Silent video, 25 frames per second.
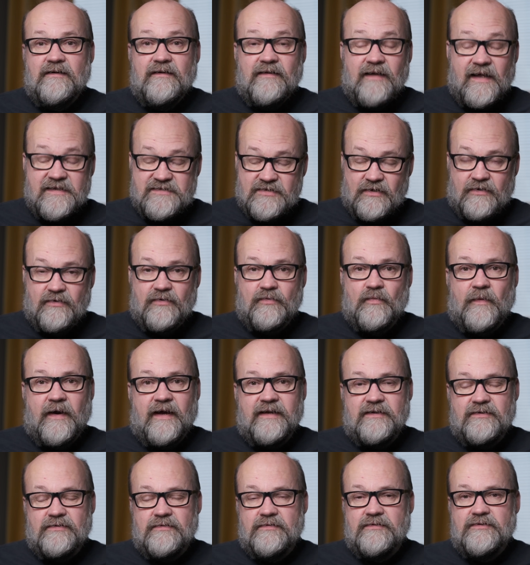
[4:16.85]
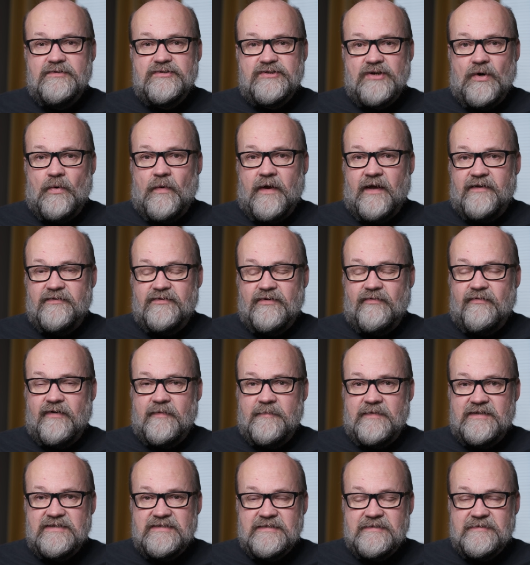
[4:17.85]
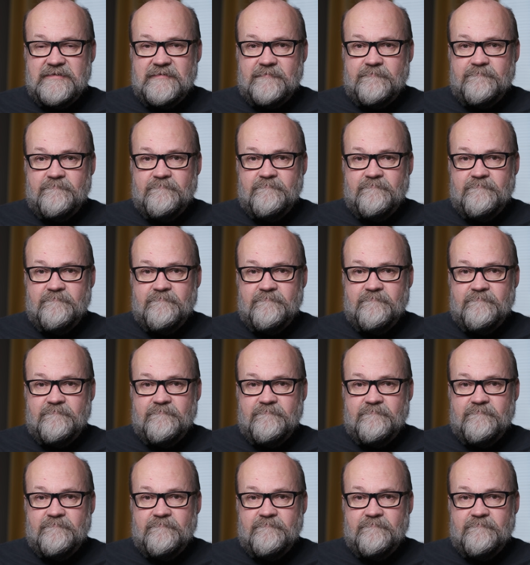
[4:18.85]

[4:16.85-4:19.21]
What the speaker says: that's a good way to showcase your images.